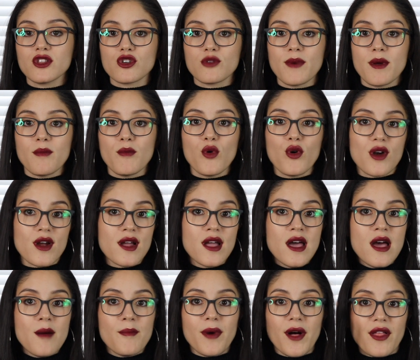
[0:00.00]
little bit more.
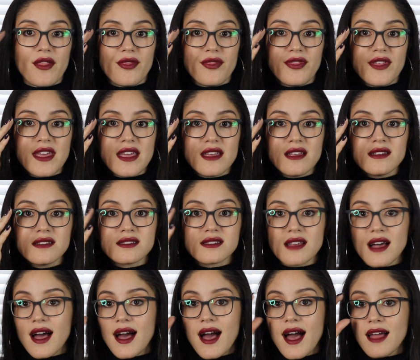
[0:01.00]
But these,
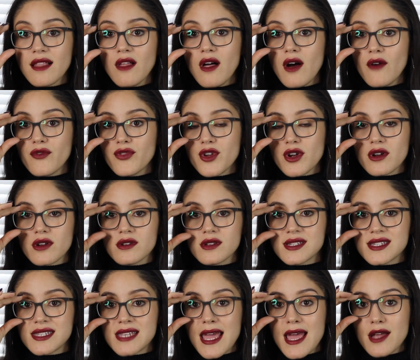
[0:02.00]
I love. They're
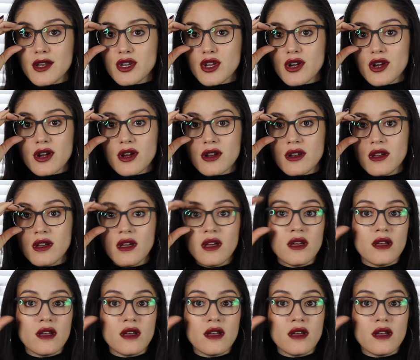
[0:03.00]
standard.